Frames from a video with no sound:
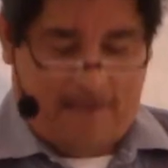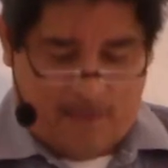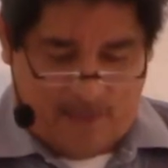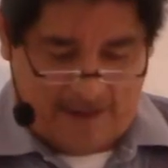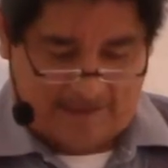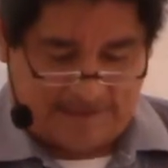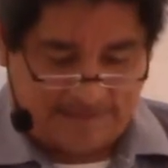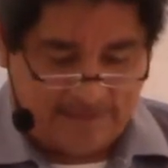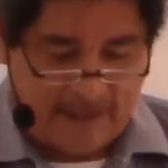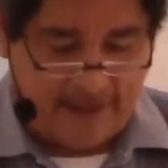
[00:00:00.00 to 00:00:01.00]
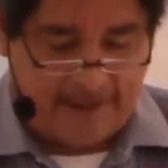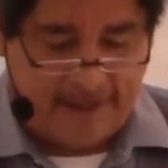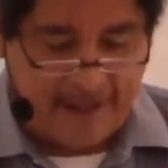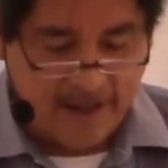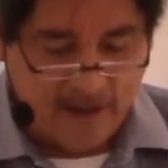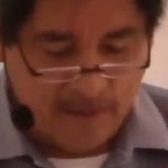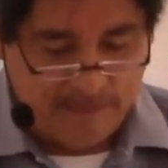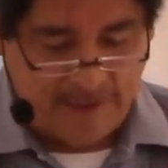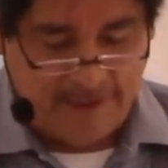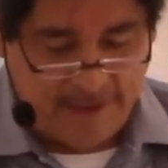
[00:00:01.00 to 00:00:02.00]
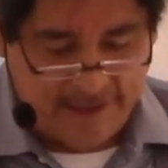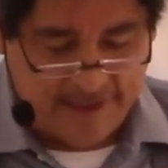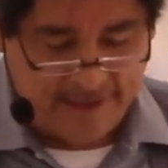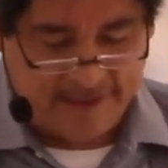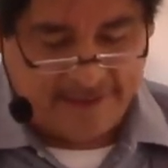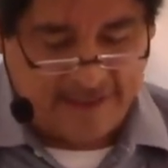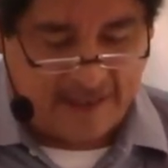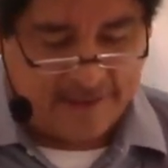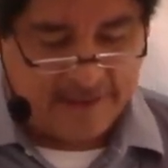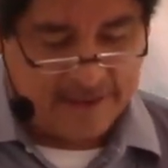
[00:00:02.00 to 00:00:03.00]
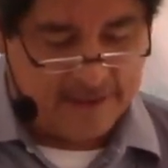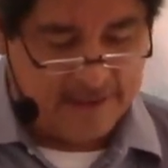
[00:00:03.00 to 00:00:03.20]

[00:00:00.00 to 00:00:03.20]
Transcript: Well, I hope that